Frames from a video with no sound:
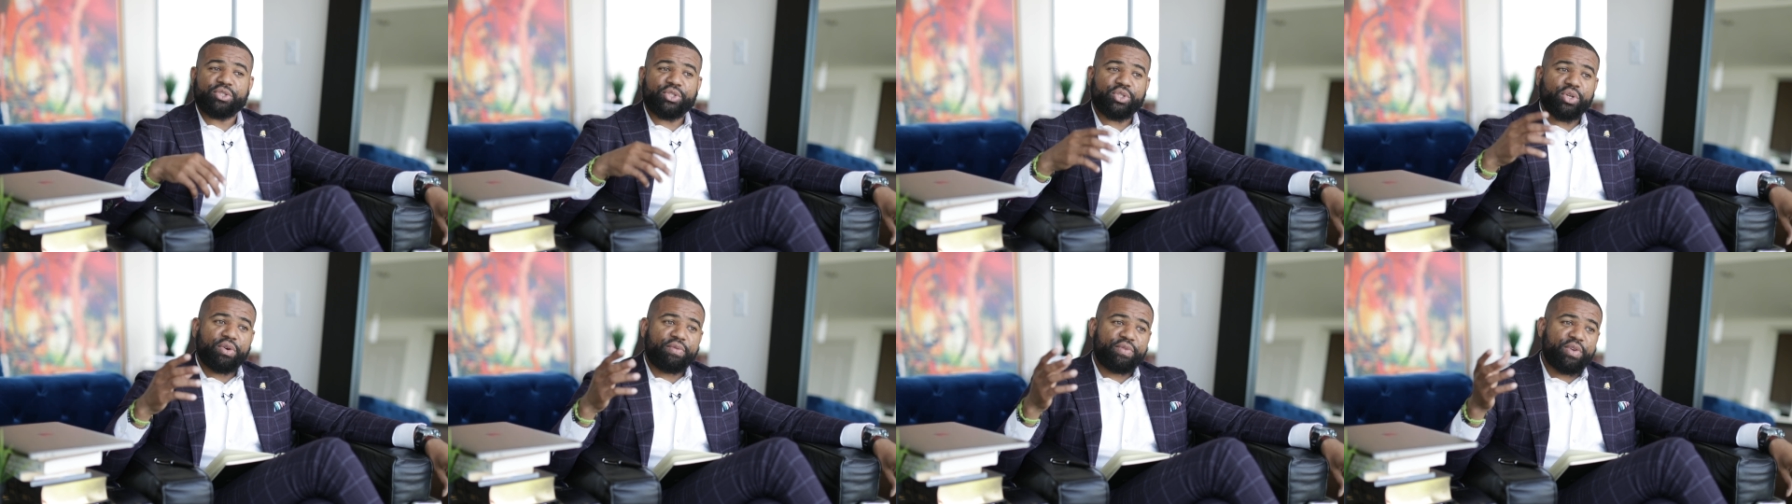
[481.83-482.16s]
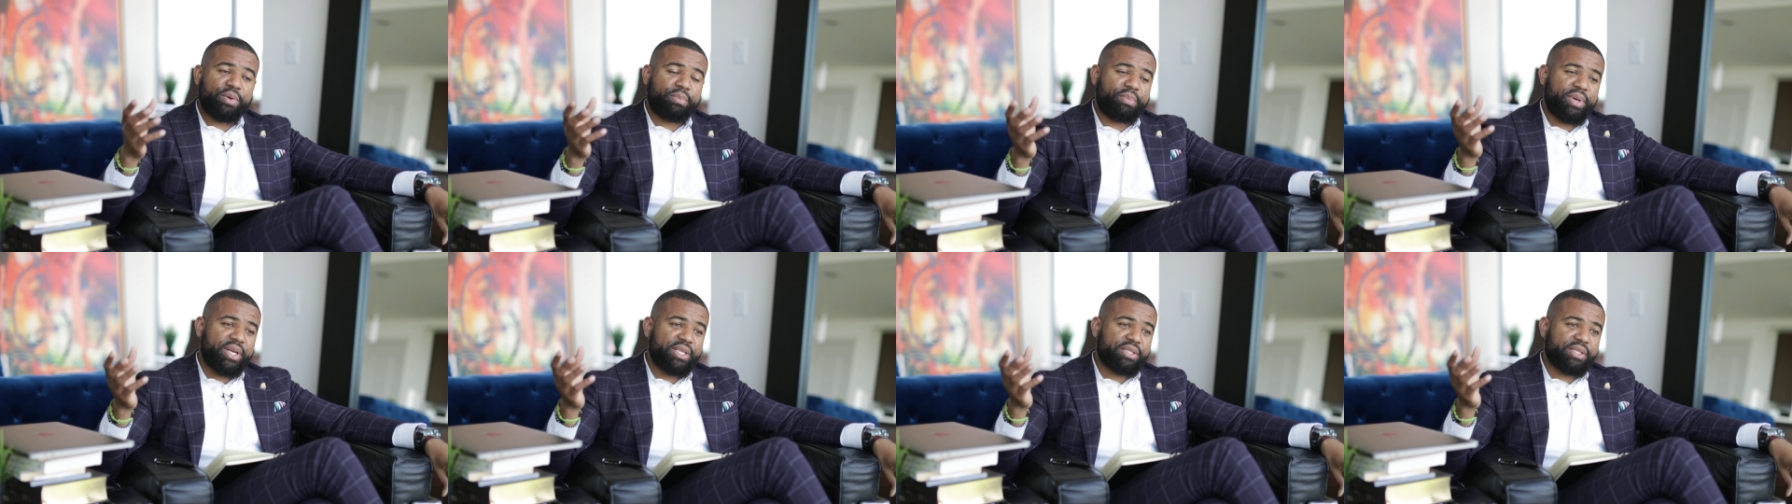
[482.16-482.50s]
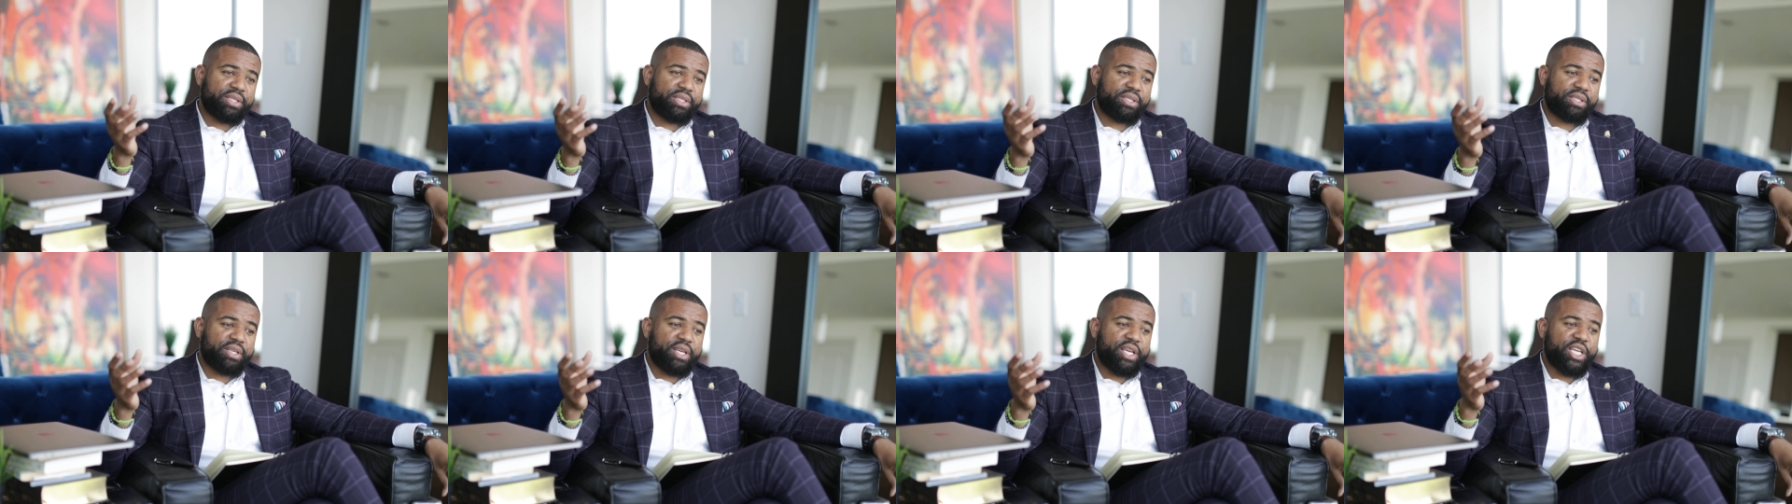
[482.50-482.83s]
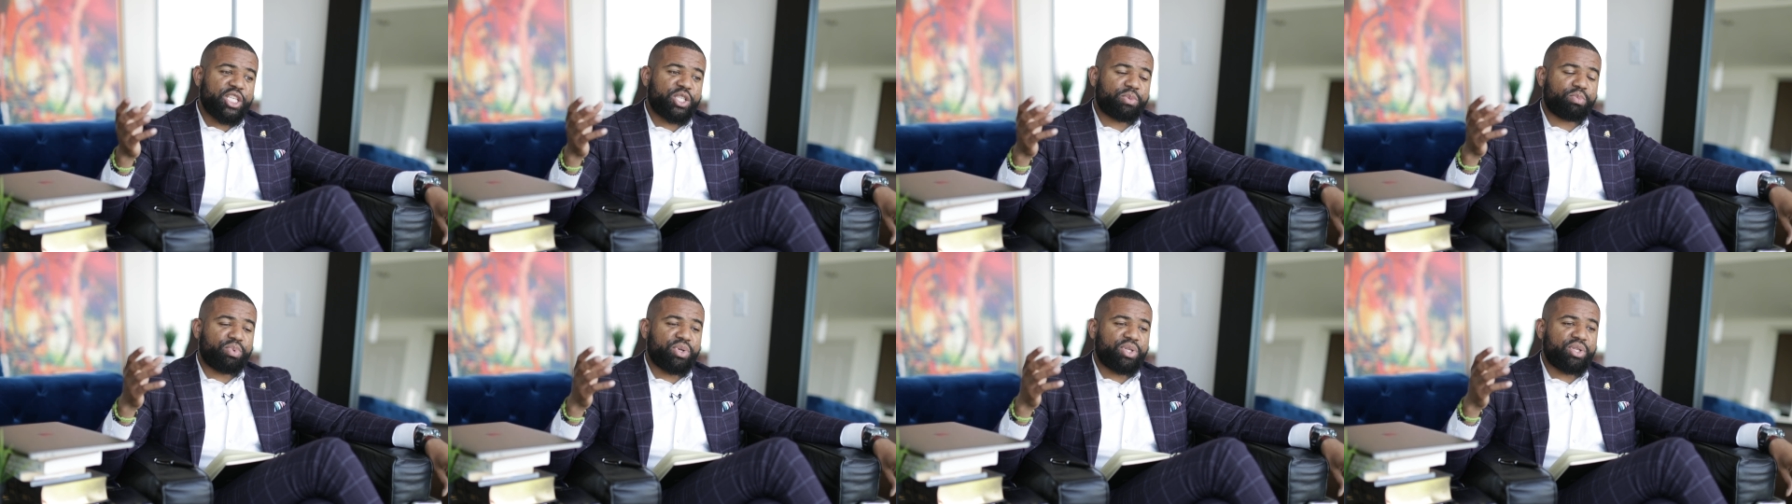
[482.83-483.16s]
So if your business
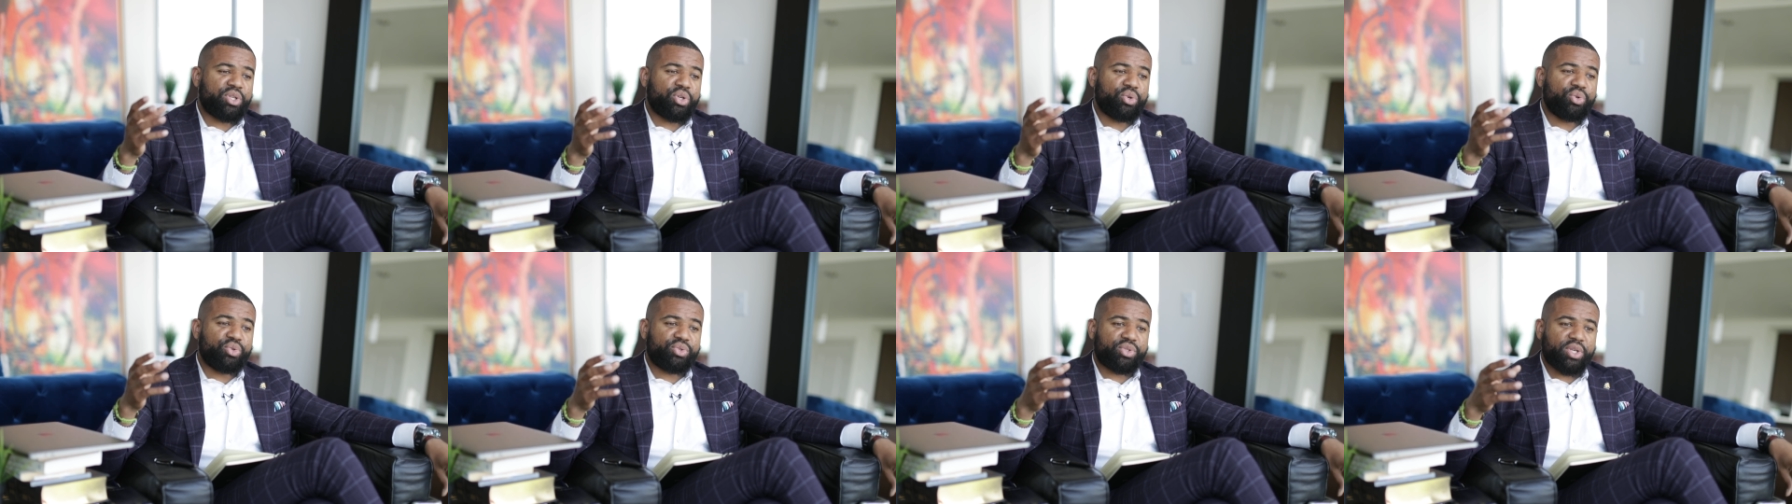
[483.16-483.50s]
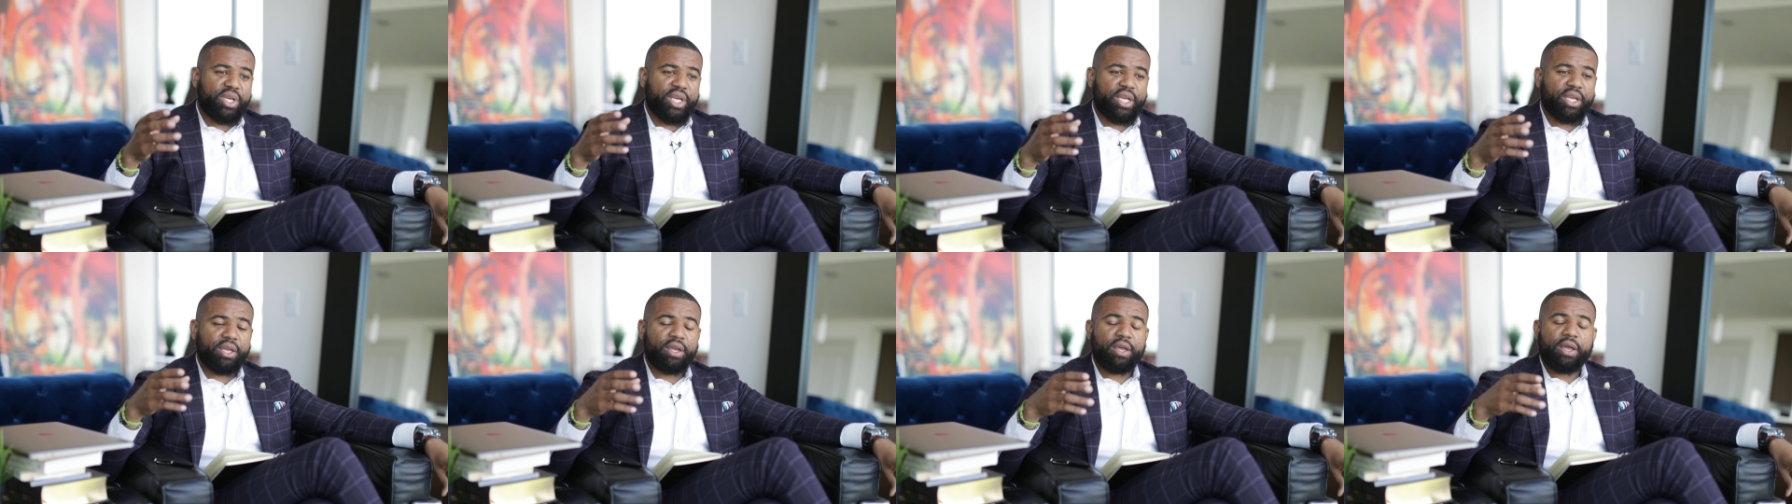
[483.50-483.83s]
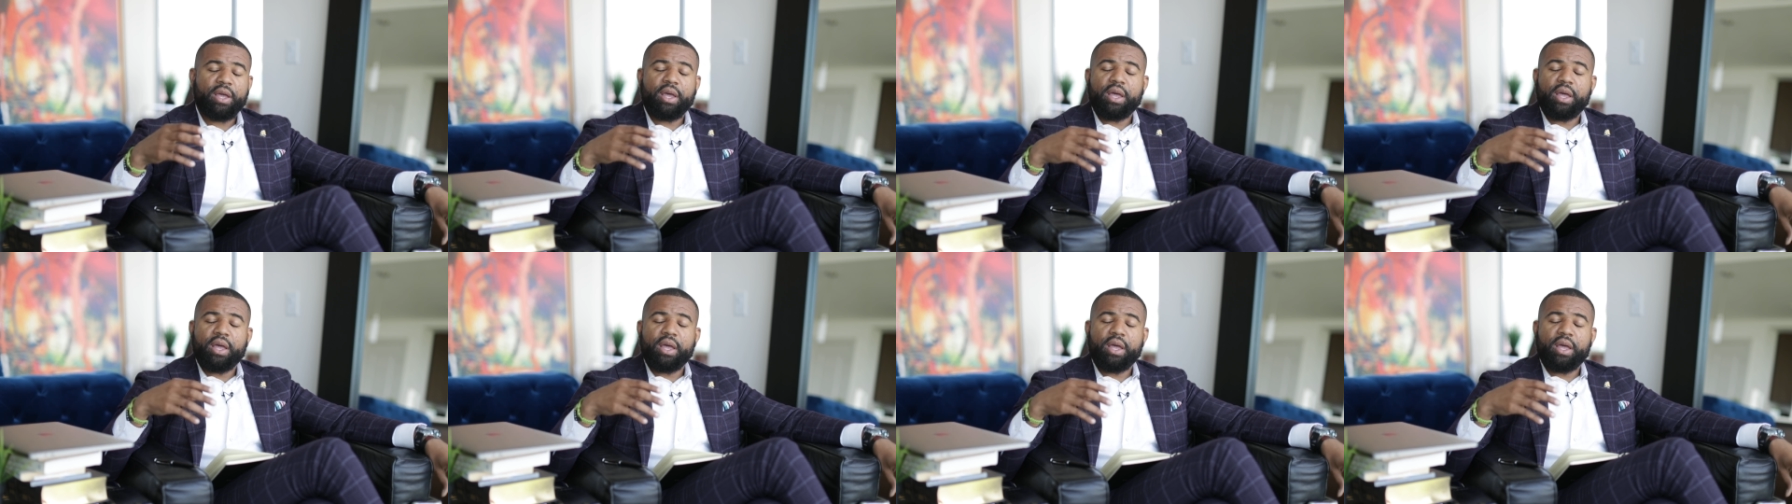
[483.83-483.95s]
is producing